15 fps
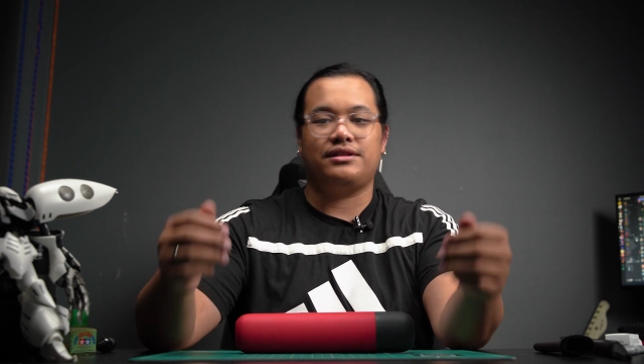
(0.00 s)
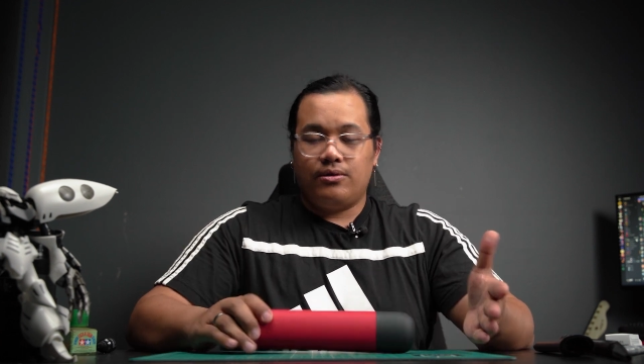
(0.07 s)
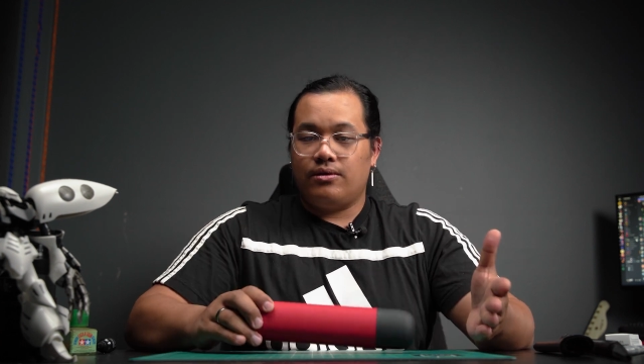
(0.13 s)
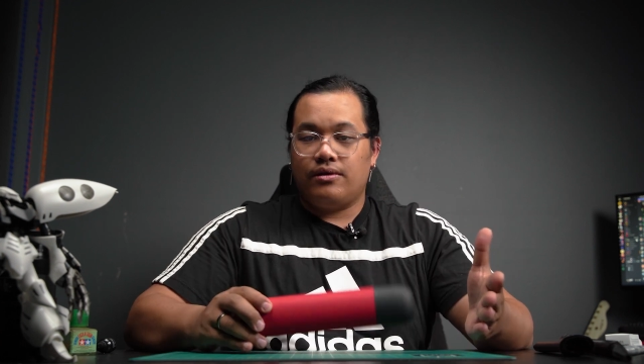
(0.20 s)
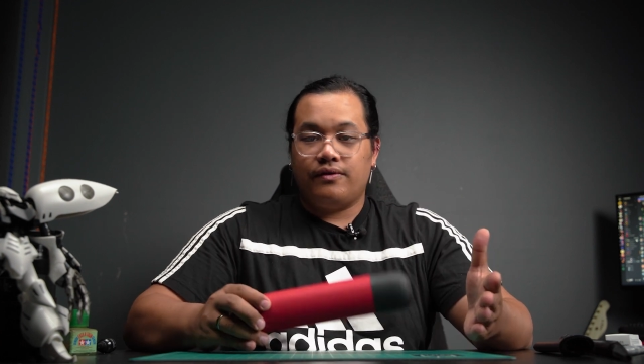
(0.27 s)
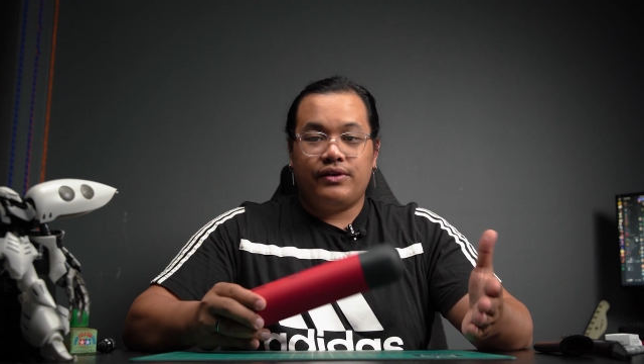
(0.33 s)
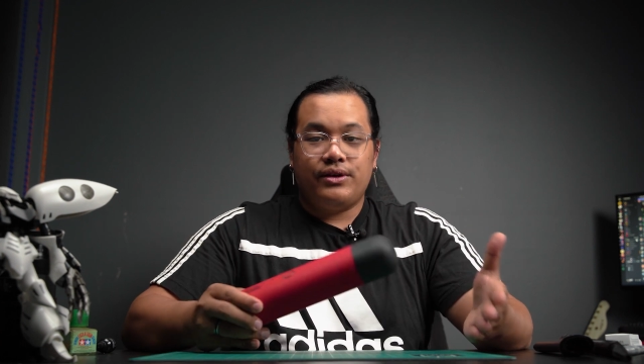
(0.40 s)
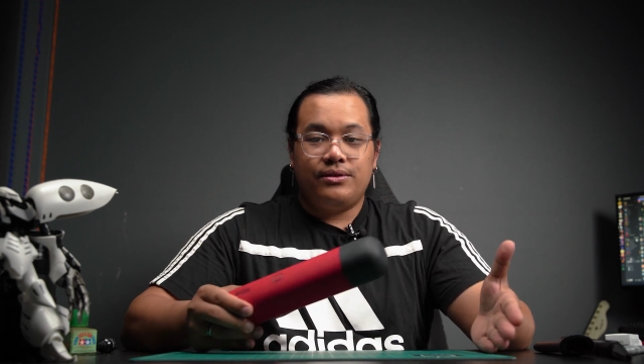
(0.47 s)

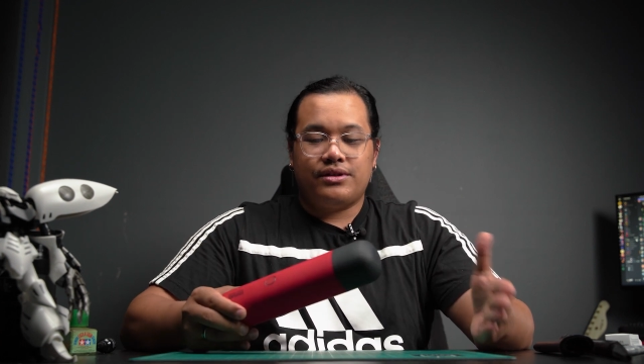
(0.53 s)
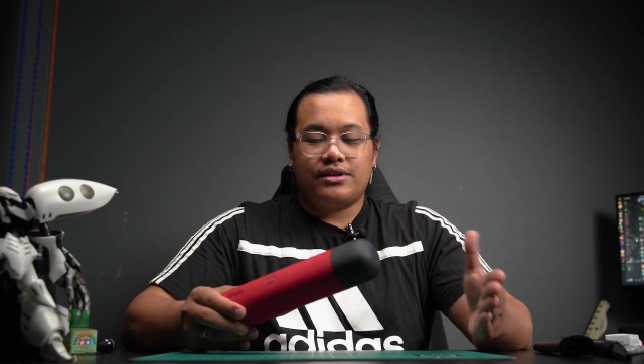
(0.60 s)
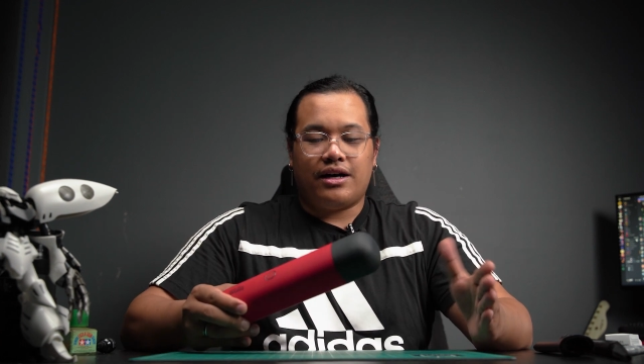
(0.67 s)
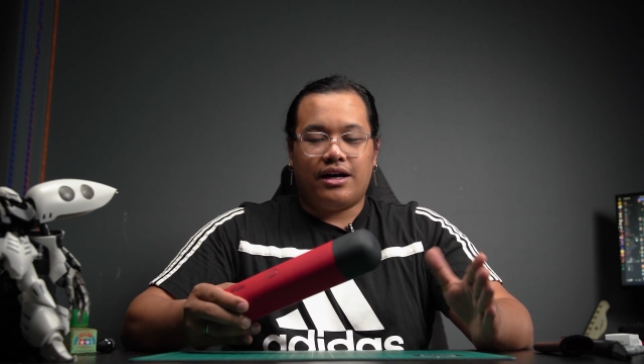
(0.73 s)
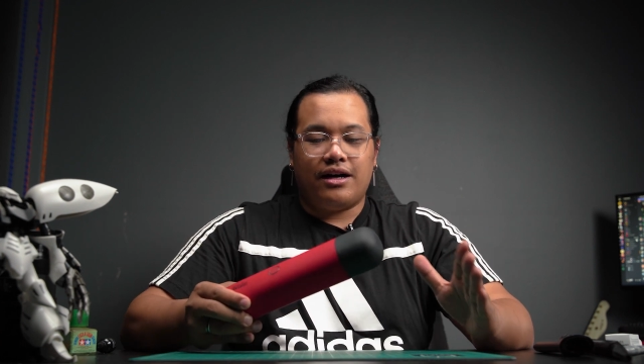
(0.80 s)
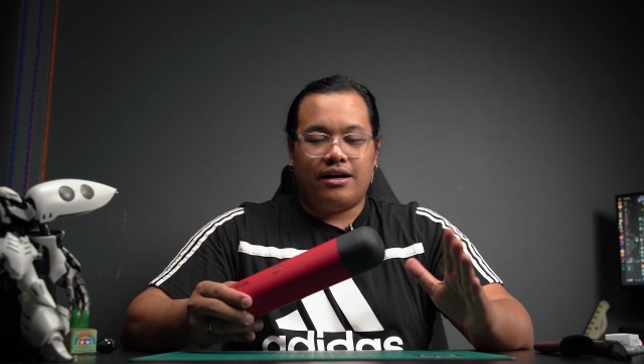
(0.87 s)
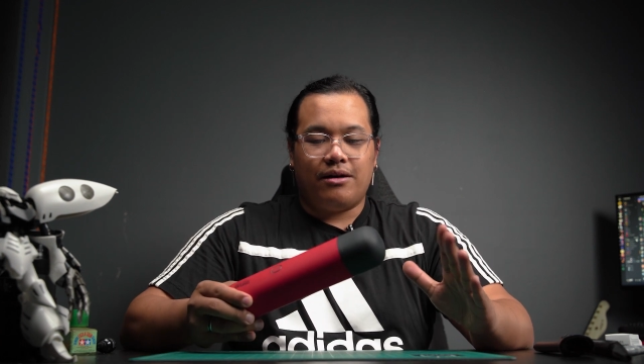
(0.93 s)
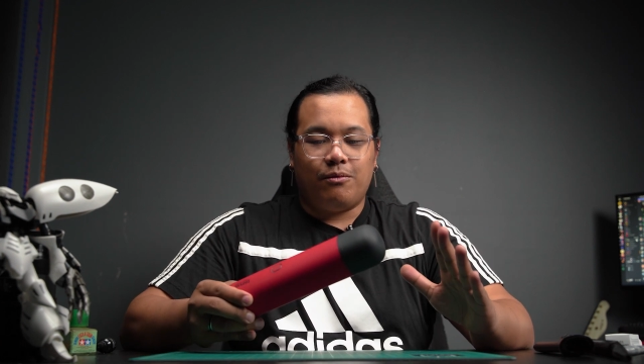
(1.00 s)
Tool reviews
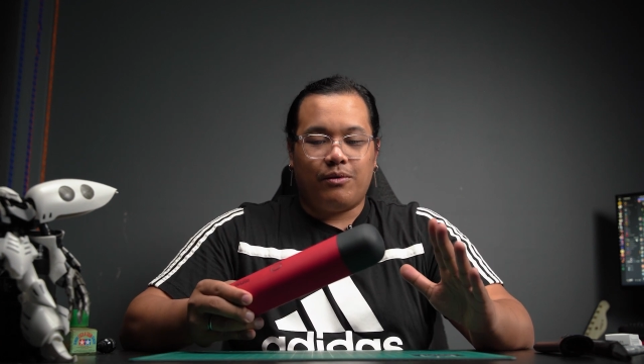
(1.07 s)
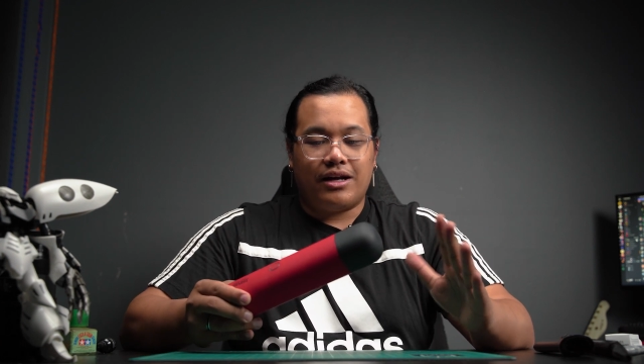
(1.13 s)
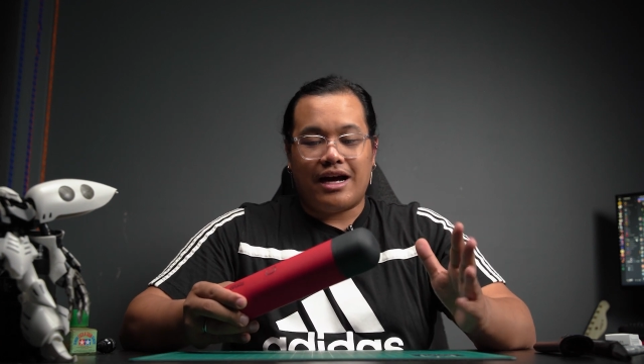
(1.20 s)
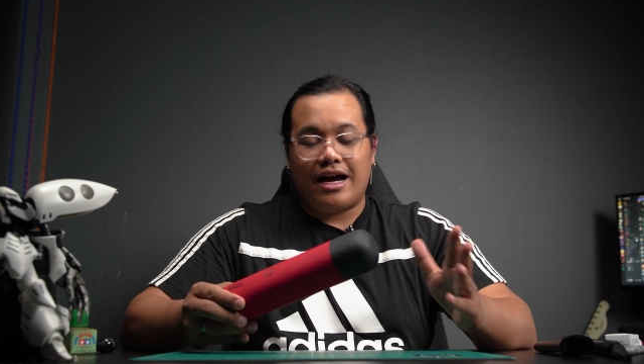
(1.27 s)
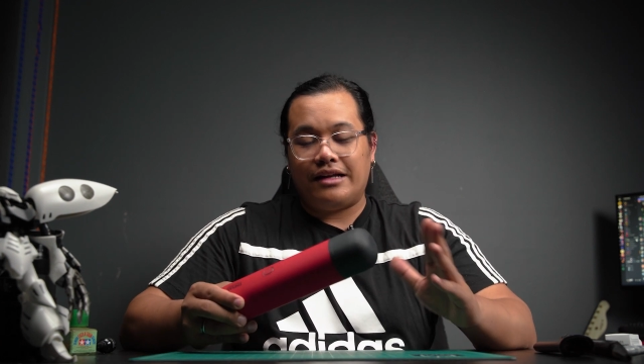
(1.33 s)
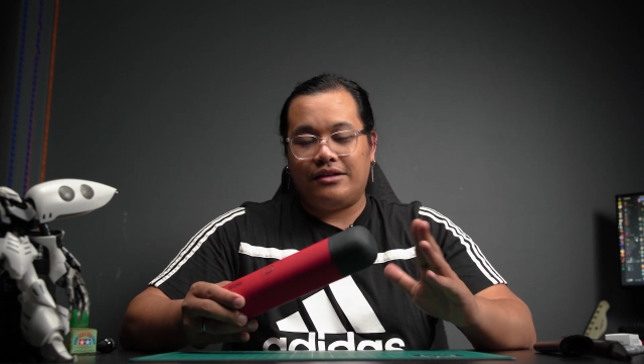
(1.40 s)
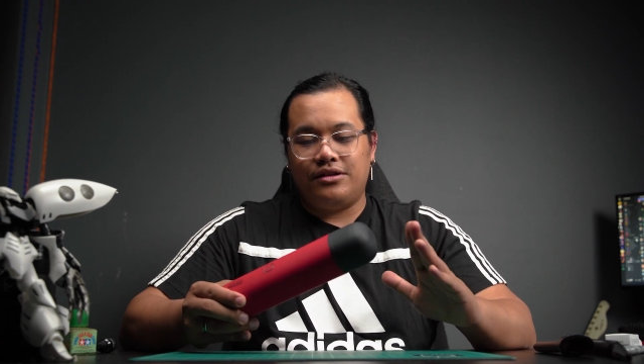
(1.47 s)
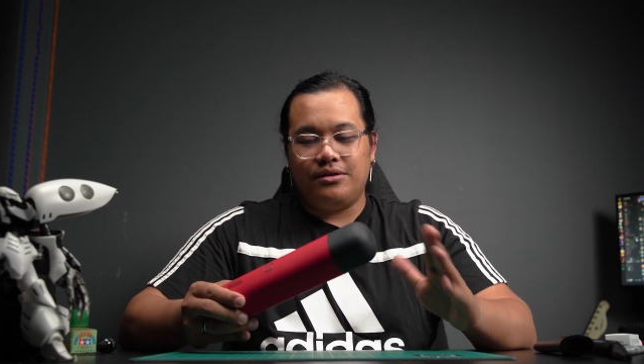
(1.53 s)
are what
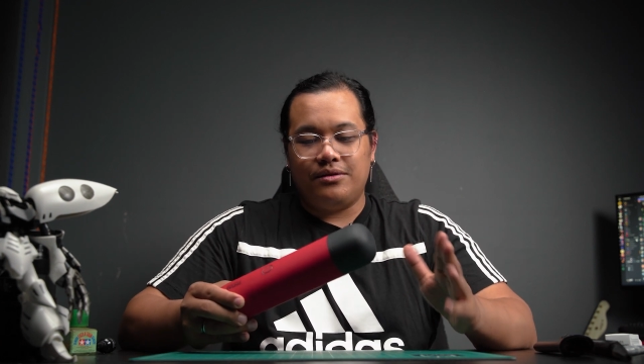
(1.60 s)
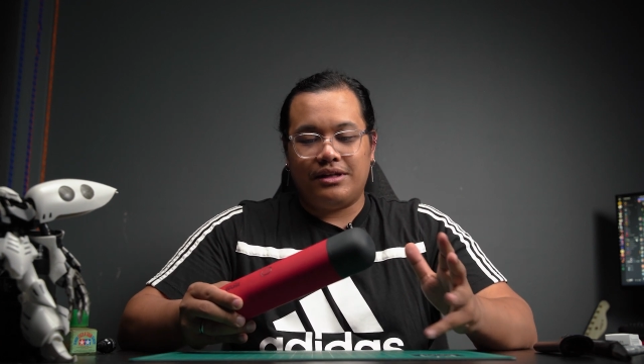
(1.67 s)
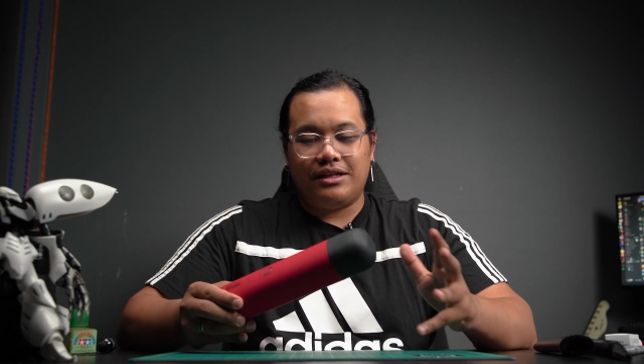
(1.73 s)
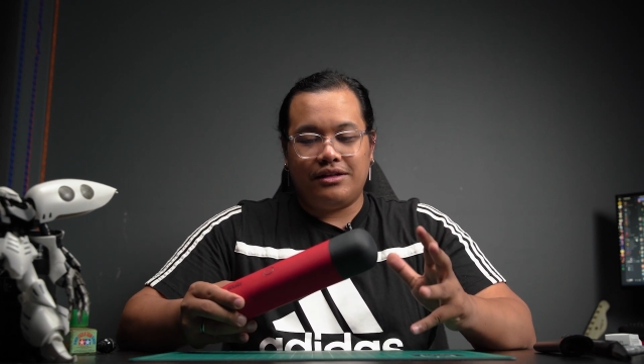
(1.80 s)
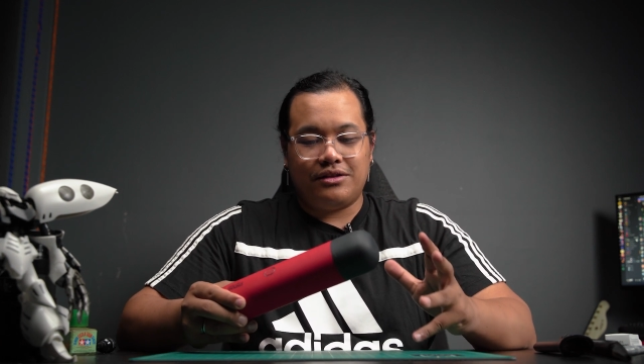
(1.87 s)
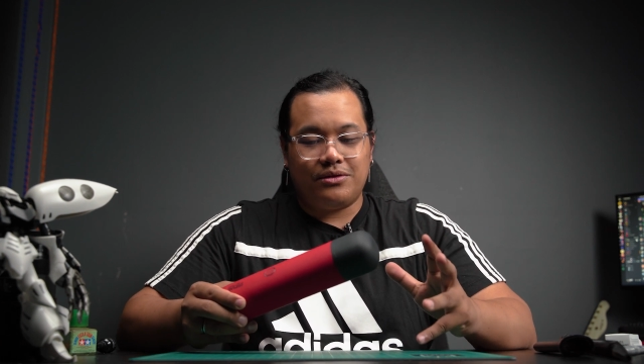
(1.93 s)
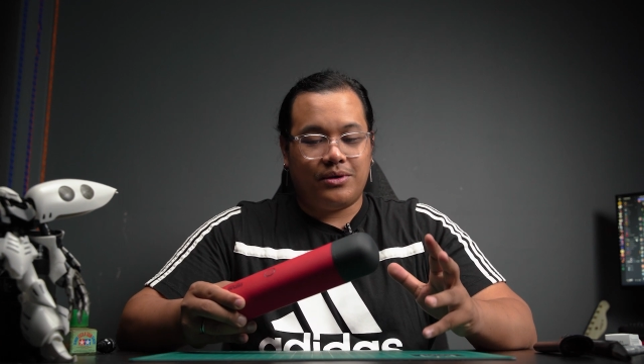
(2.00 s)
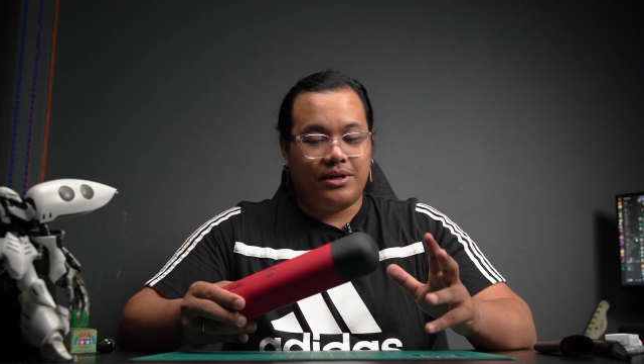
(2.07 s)
I do
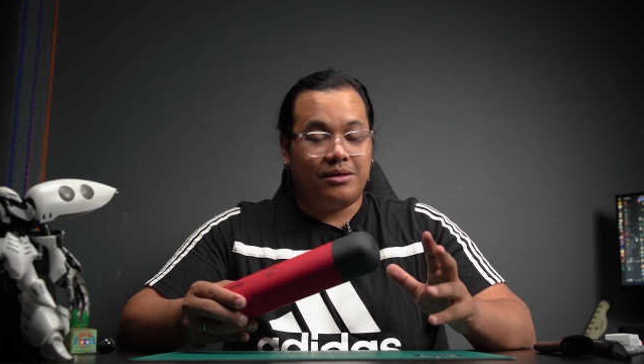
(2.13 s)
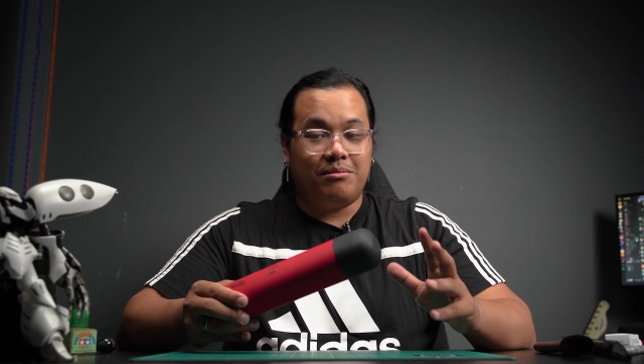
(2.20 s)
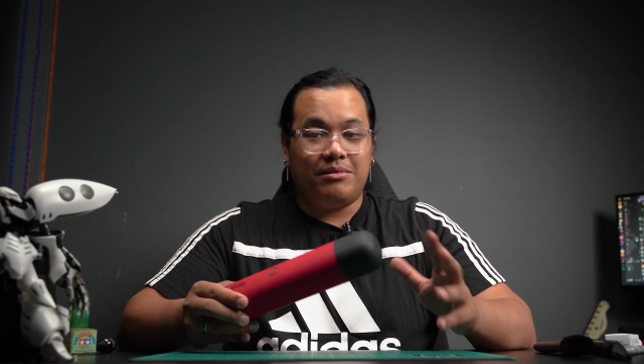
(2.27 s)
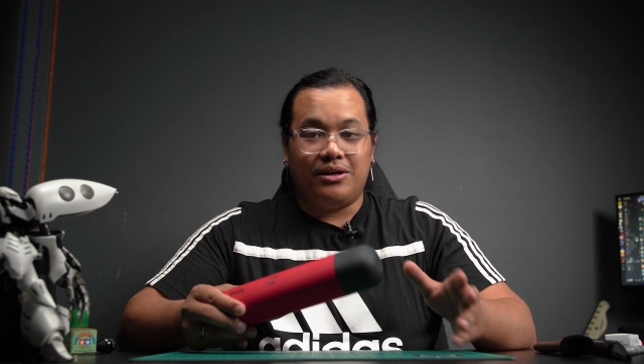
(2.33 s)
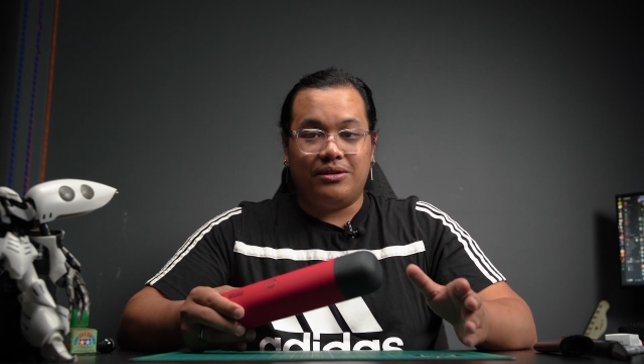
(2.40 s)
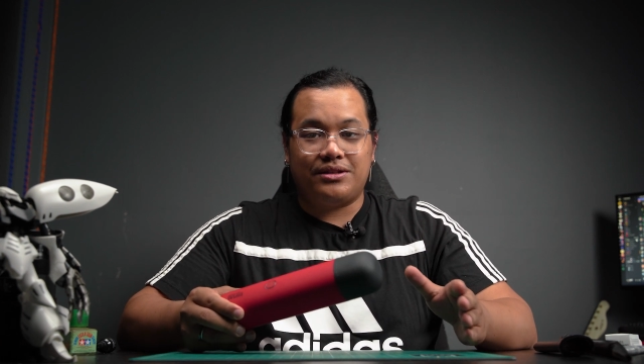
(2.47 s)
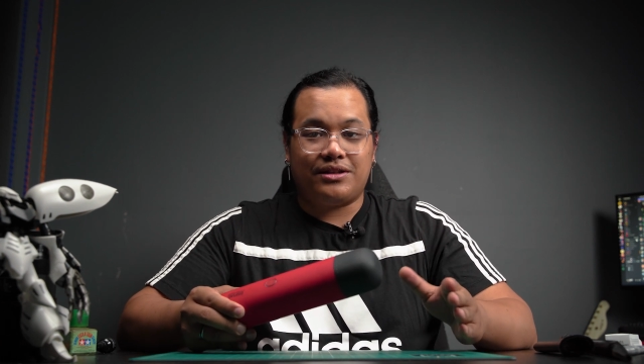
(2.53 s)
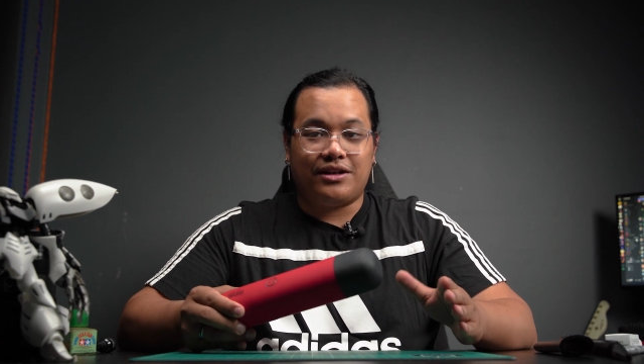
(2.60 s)
enjoy the
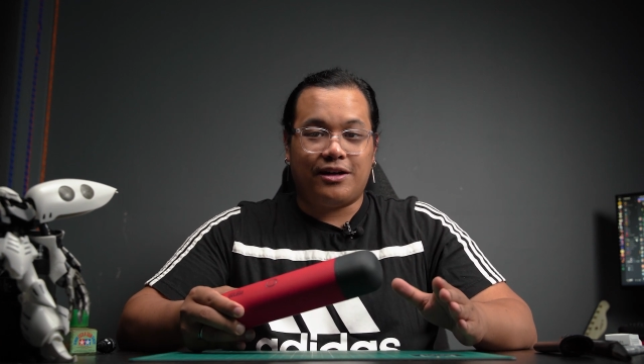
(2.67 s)
most